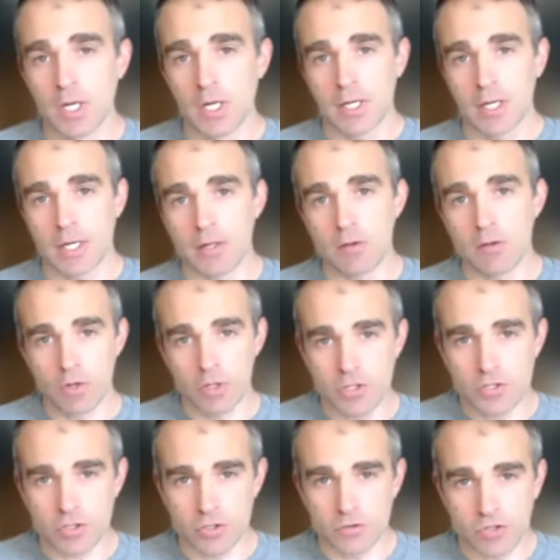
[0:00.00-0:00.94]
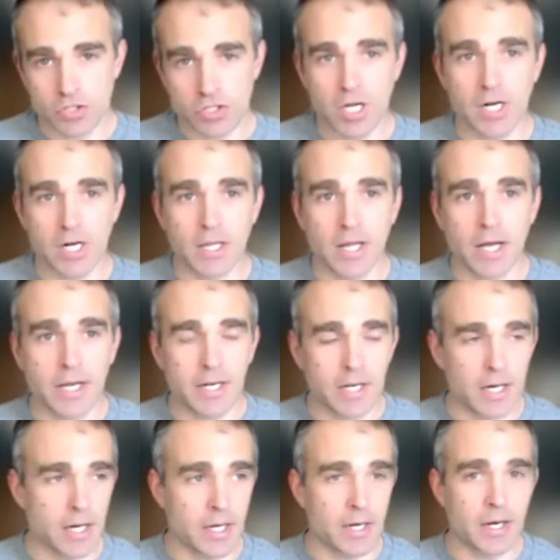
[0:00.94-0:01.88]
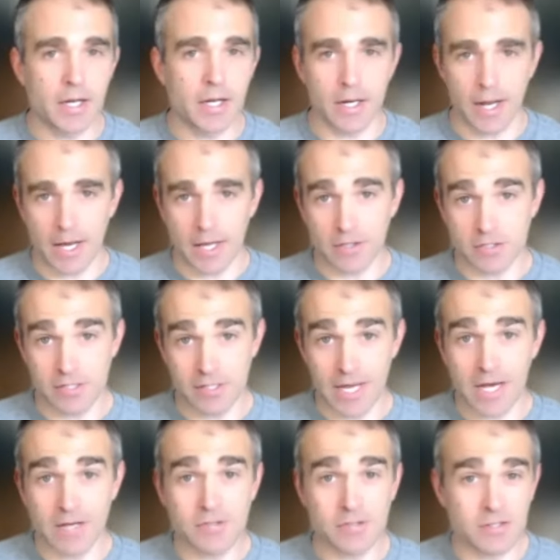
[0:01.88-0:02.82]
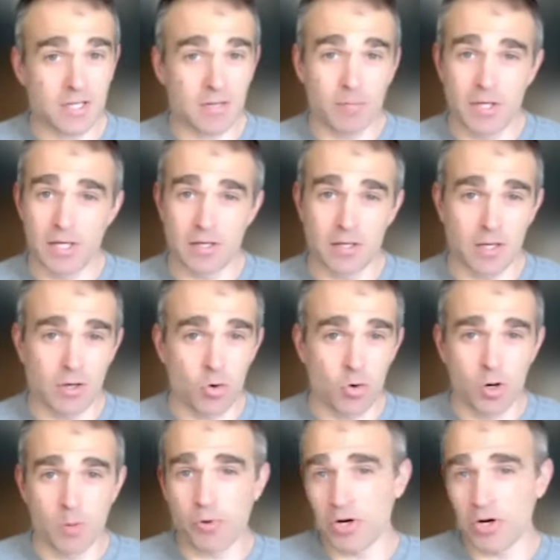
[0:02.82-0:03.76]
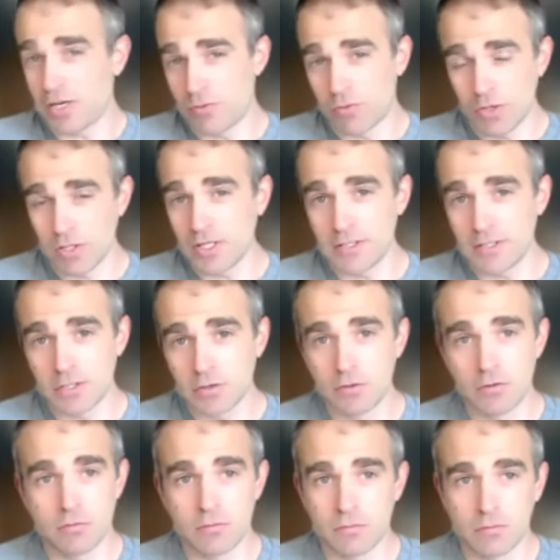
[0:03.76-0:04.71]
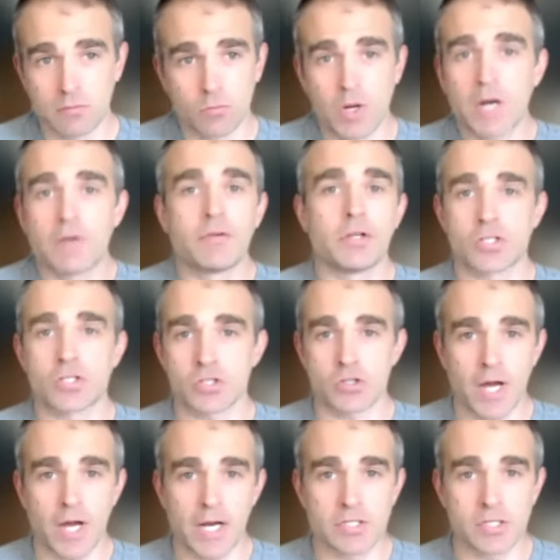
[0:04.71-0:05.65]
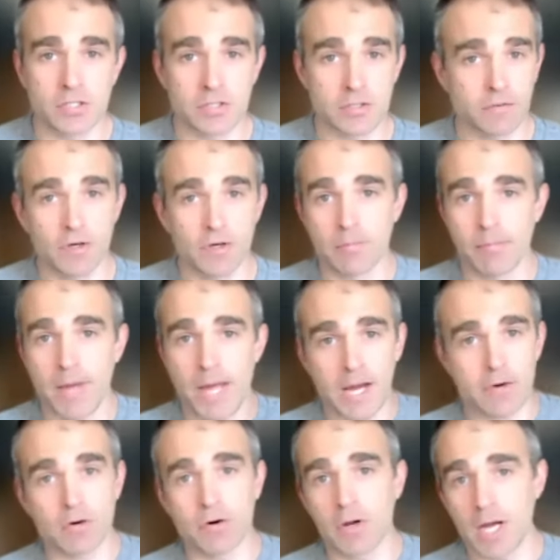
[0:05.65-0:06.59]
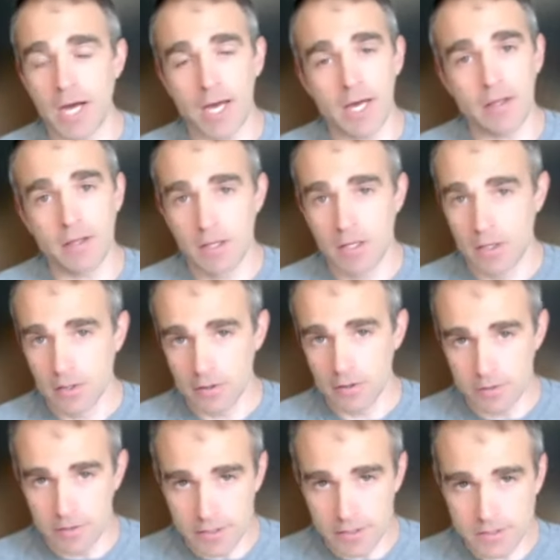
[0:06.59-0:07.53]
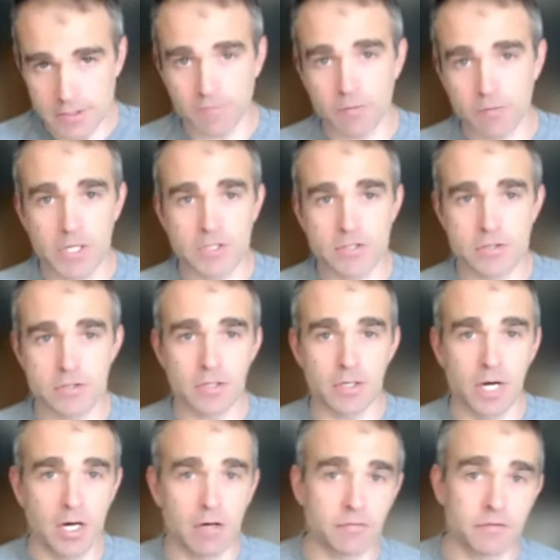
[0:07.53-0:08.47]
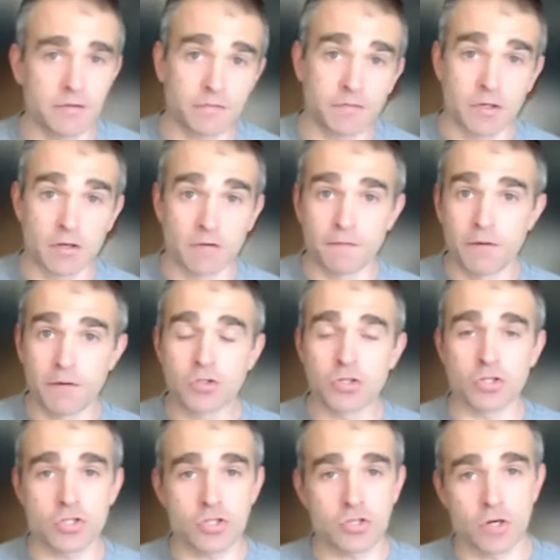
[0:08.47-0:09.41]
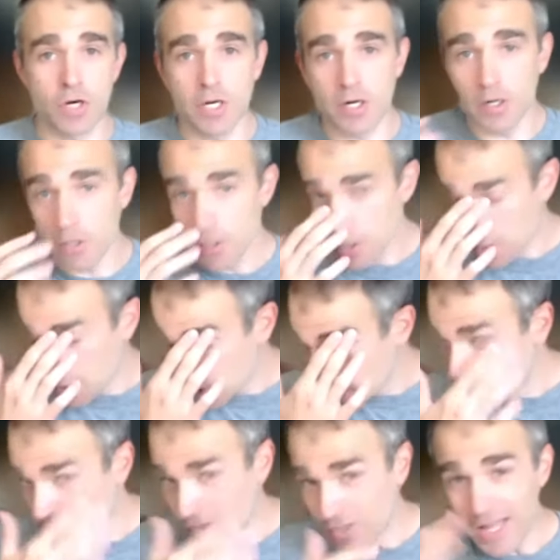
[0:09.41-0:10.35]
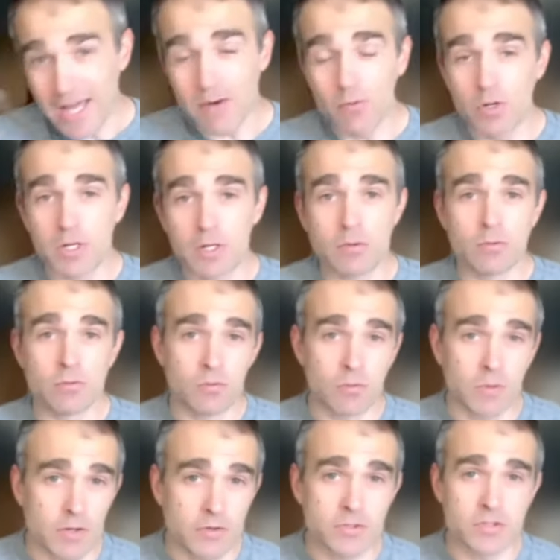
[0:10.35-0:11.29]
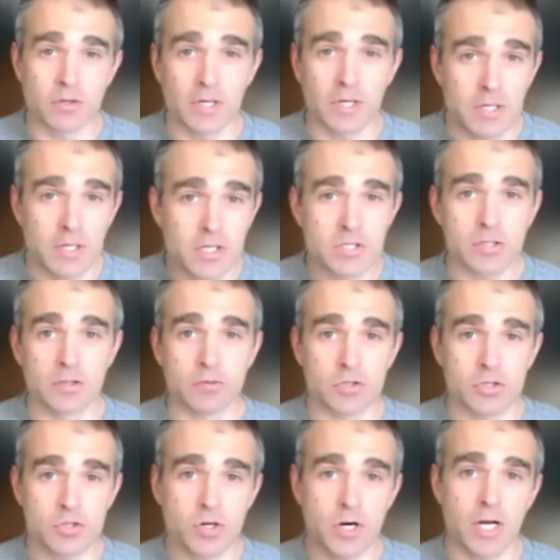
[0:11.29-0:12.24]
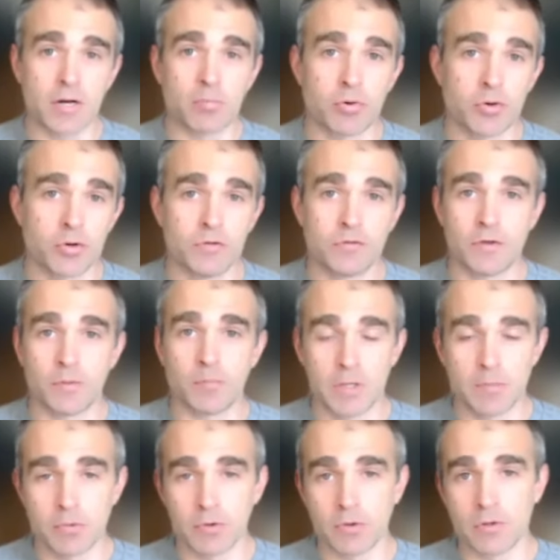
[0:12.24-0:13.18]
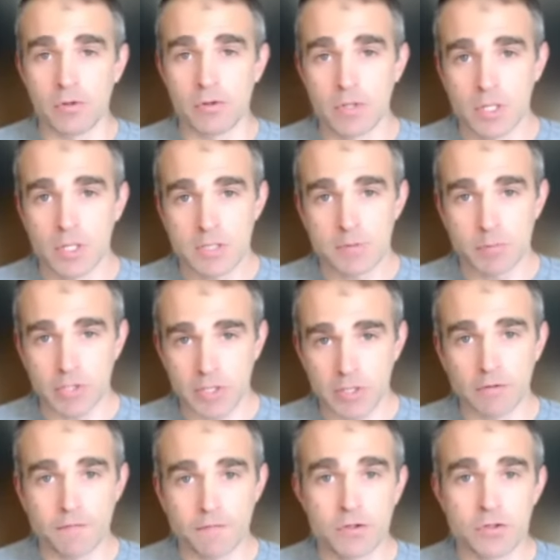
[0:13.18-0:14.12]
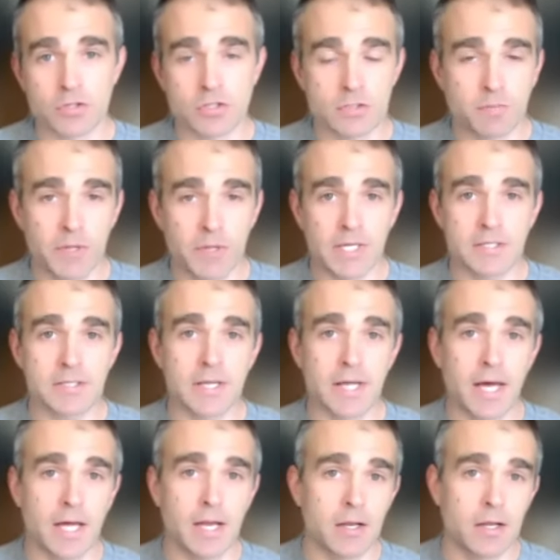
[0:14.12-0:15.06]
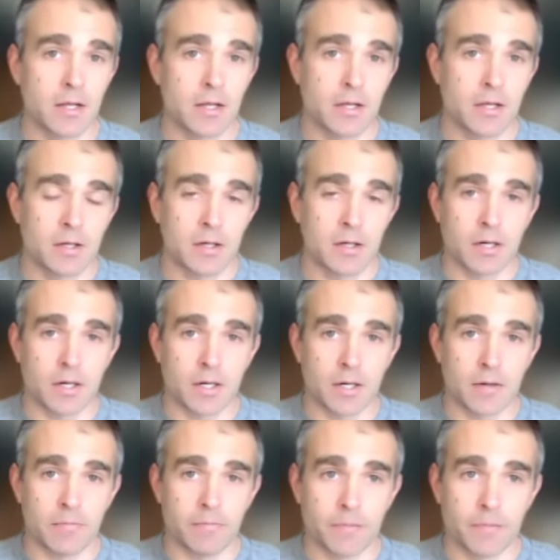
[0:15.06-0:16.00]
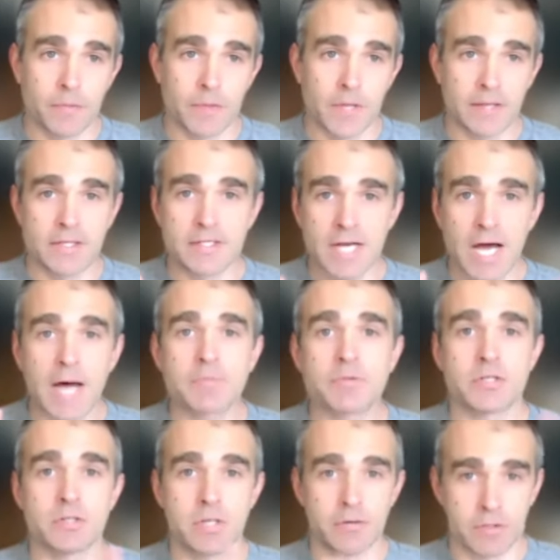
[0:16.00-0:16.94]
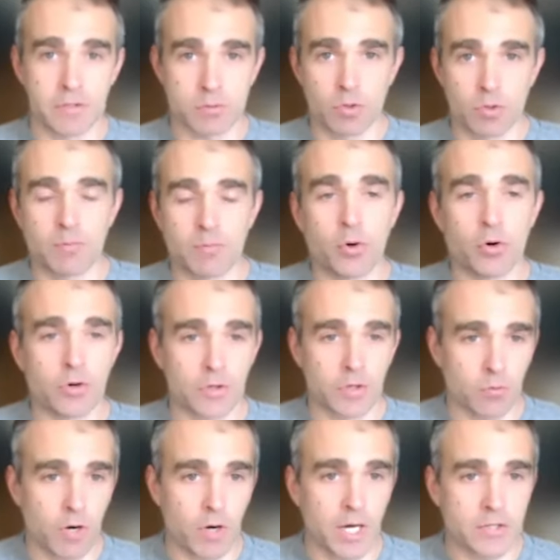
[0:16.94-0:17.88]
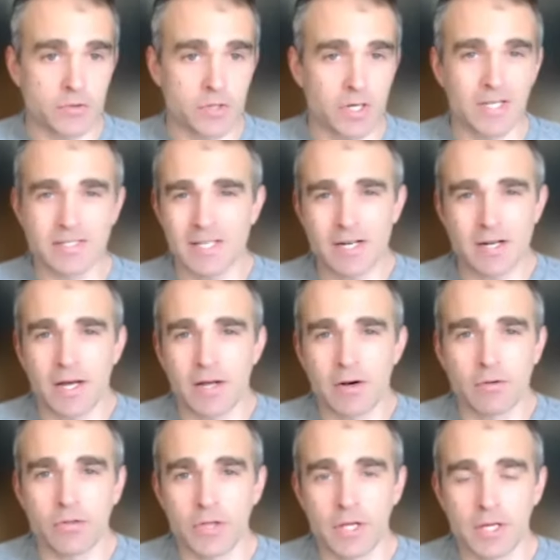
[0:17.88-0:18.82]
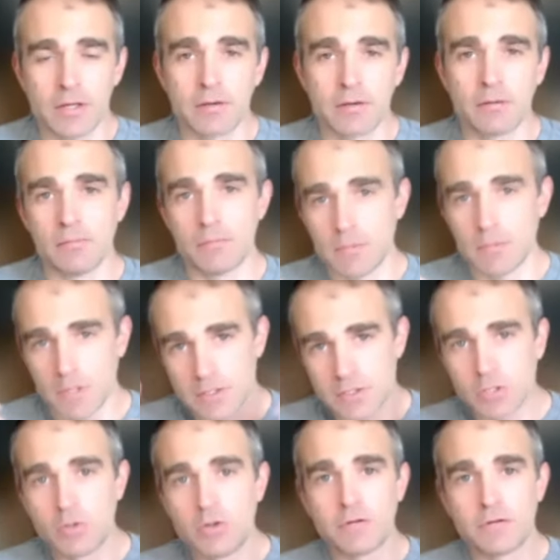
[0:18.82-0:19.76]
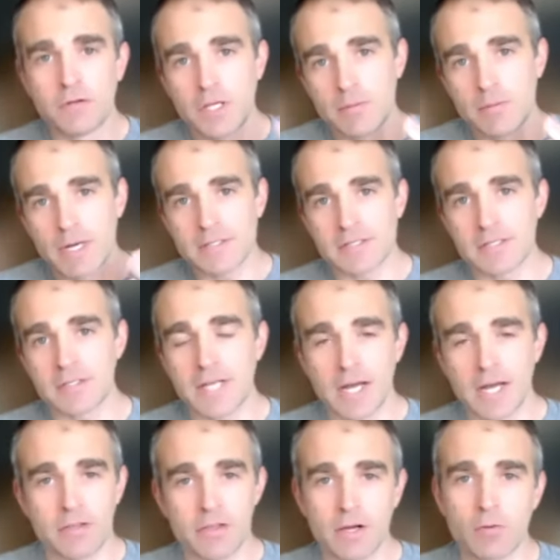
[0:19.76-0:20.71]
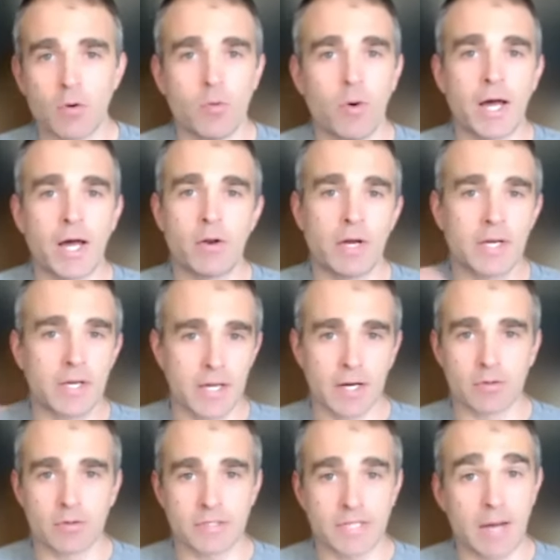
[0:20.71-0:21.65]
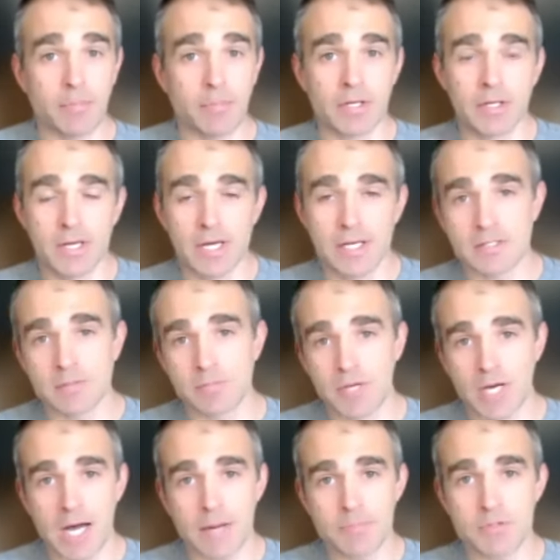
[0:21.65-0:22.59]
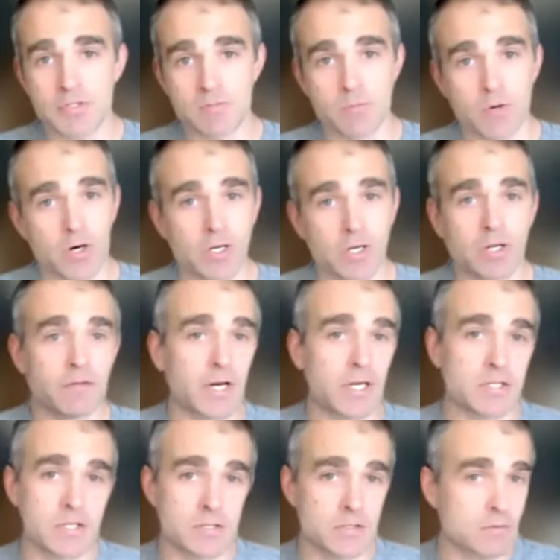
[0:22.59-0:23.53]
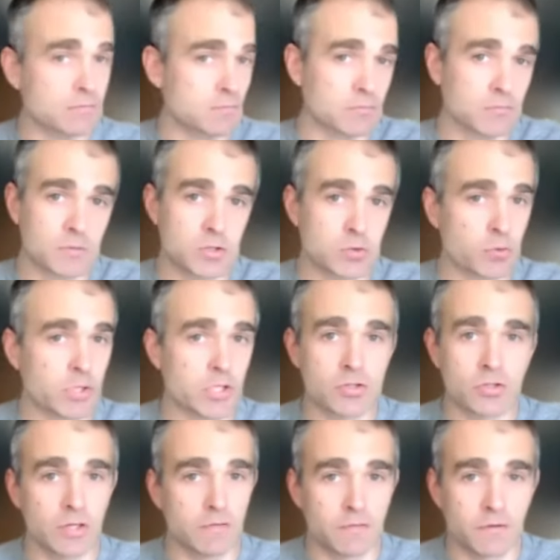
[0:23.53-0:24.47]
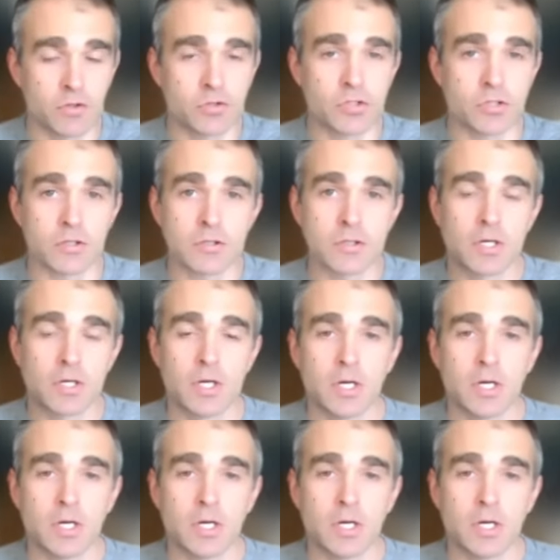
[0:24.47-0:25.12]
it really sort of shed a light on how this analysis can be incorporated really into whatever your strategy is. If you're a macro guy, this information is still helpful. If you're a futures trader, a lot of what I was doing initially was trying to prove to people, particularly in the future space, that that these options levels were important to watch, right? Because I don't think intuitively you might sit down and think, well, why do I care what's happening in the S&P options market if I just swing trade futures?